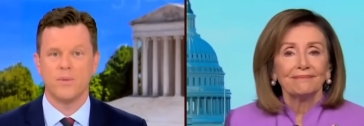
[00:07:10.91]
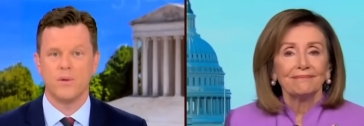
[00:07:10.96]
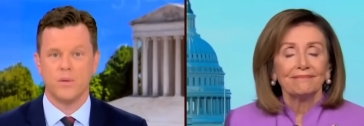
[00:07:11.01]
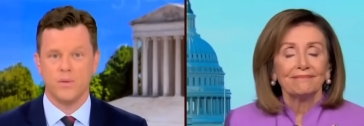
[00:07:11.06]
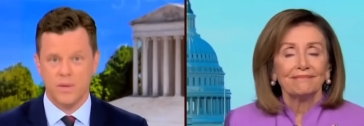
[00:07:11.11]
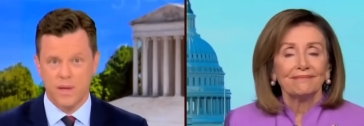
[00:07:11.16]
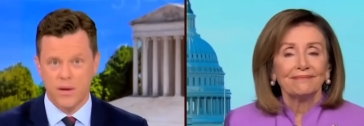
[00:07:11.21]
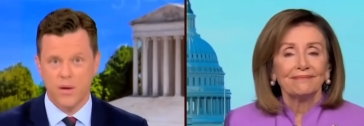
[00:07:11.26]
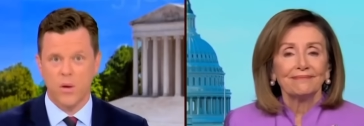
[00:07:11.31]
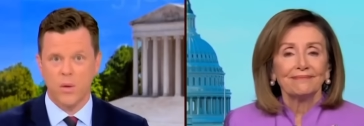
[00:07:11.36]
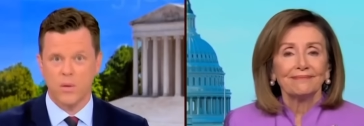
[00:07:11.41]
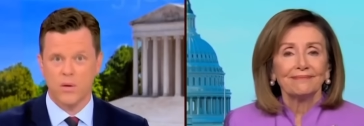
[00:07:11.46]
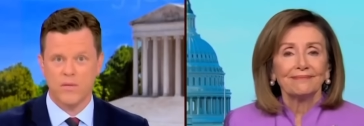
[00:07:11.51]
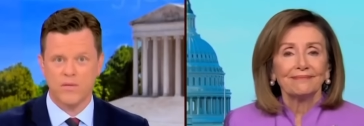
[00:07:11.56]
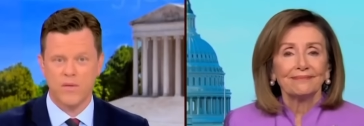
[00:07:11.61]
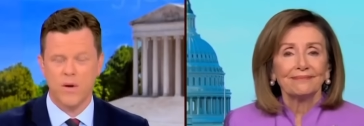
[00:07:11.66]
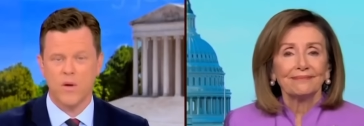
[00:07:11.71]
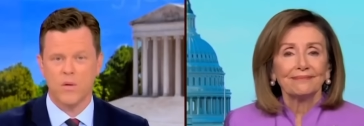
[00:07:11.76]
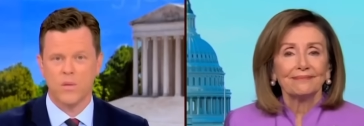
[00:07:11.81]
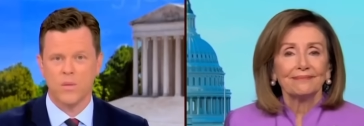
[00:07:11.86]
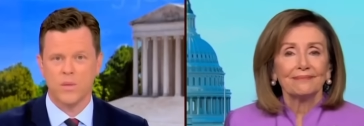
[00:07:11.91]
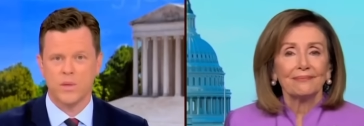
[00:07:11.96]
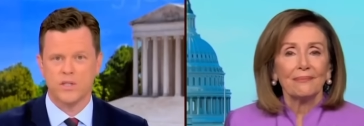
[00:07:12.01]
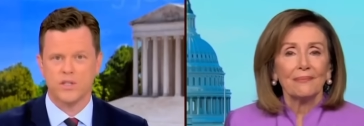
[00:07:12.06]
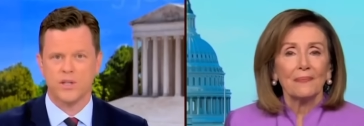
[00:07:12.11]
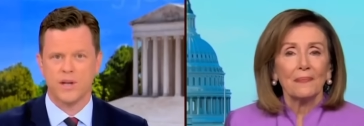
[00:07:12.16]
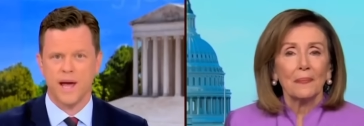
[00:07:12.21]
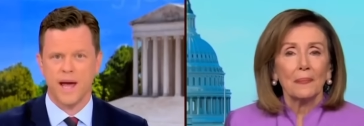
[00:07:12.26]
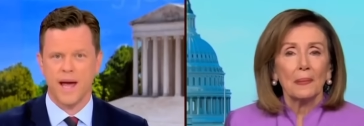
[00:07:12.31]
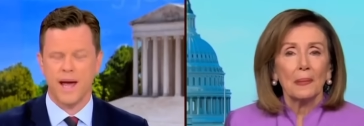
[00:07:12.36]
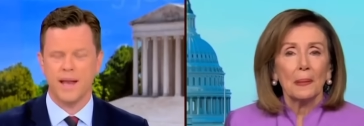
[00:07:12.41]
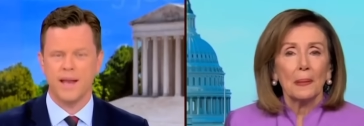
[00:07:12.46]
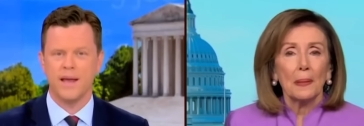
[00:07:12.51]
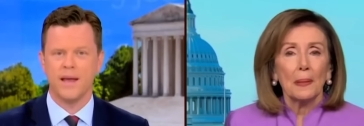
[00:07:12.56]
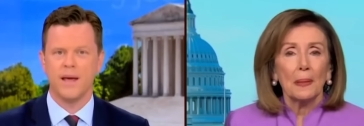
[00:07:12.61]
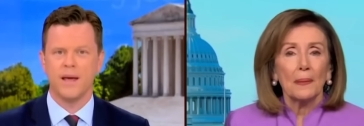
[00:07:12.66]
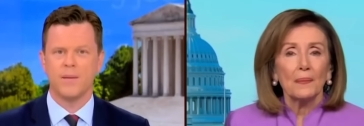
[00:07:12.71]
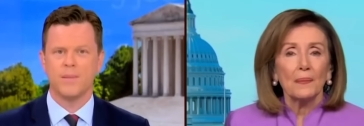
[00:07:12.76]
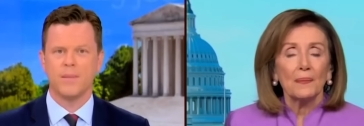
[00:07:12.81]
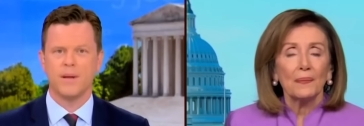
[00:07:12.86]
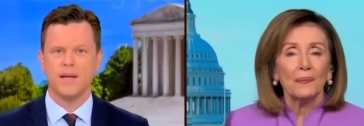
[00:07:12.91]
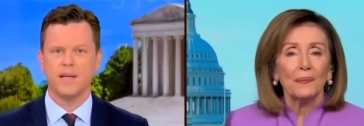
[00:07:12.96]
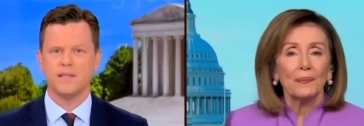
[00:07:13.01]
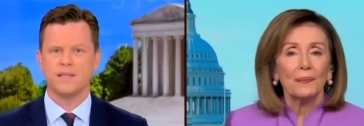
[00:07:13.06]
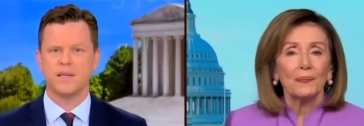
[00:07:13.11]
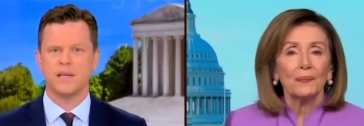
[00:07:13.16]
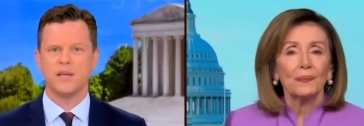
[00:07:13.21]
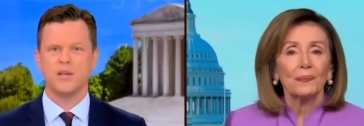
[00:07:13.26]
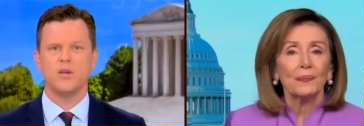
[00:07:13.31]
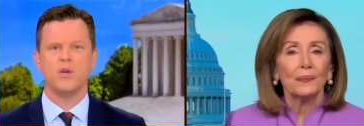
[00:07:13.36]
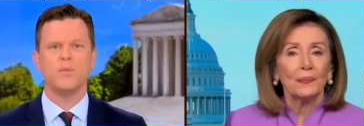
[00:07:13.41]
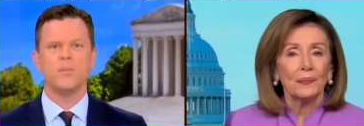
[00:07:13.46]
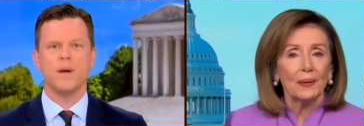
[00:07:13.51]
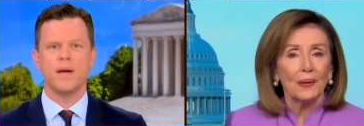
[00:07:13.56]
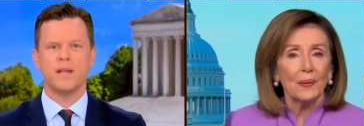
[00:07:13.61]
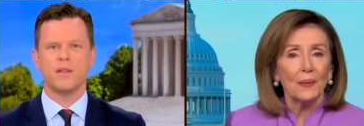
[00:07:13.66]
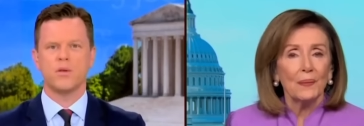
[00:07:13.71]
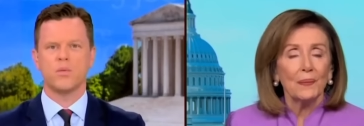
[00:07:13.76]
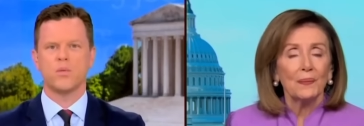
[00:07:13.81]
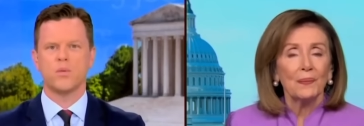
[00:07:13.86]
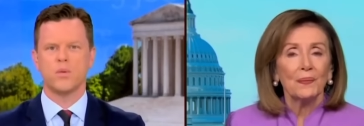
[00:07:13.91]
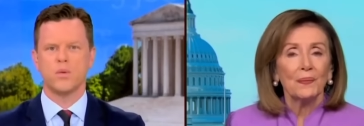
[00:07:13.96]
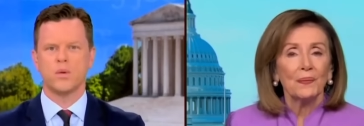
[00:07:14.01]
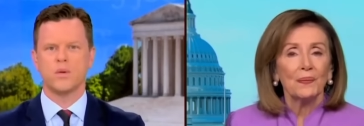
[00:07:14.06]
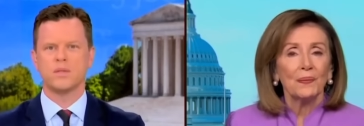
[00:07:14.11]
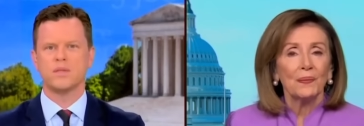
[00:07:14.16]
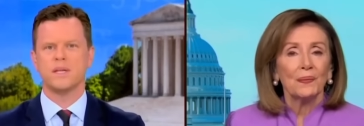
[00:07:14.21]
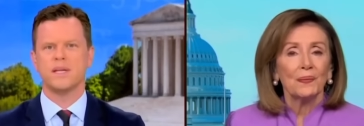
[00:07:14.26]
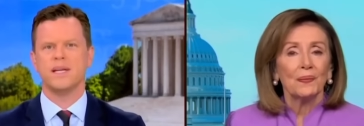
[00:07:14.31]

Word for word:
Speaker 1: You did hold a vote, we should add, but he said you made the rules and